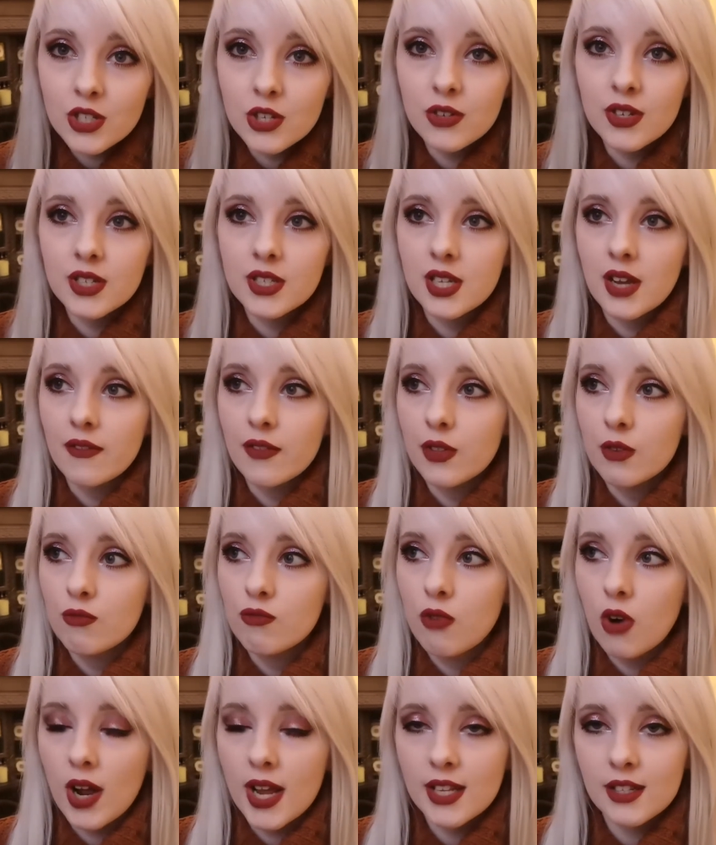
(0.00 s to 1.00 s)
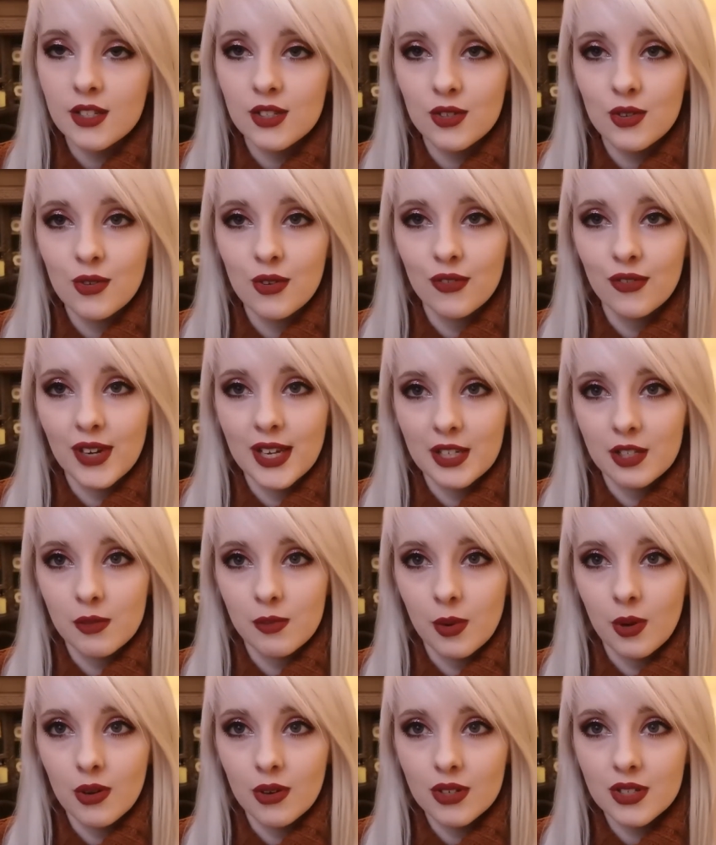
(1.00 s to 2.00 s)
You need to have the right sort of litter
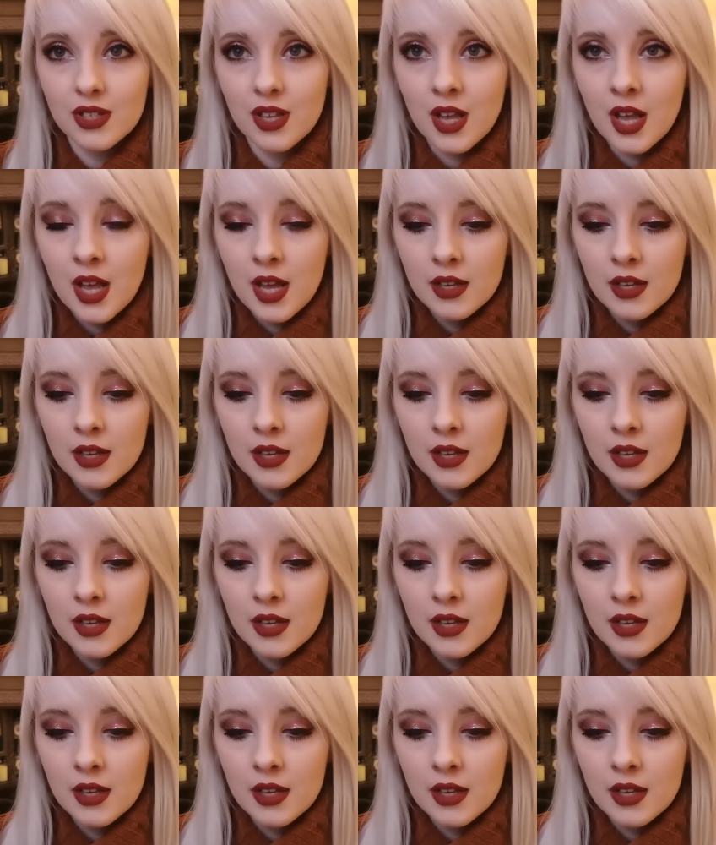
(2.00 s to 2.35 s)
box.